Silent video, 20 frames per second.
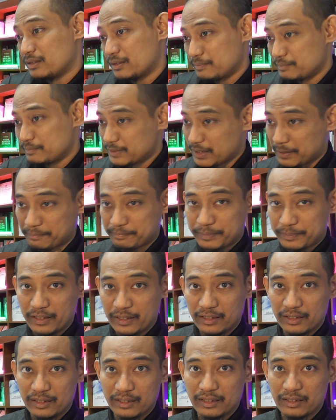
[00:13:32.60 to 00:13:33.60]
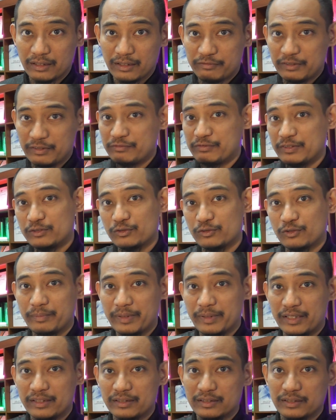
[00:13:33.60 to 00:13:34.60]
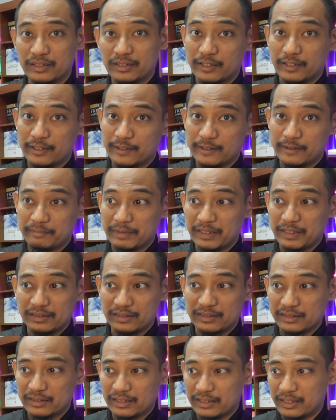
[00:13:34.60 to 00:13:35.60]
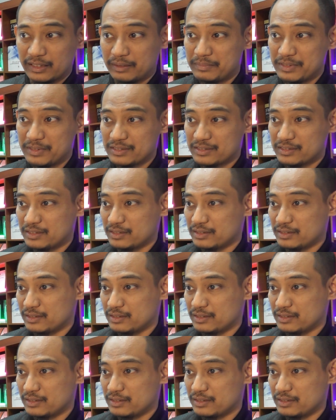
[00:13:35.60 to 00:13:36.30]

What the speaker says: Yep, feel free to comment anything that I missed.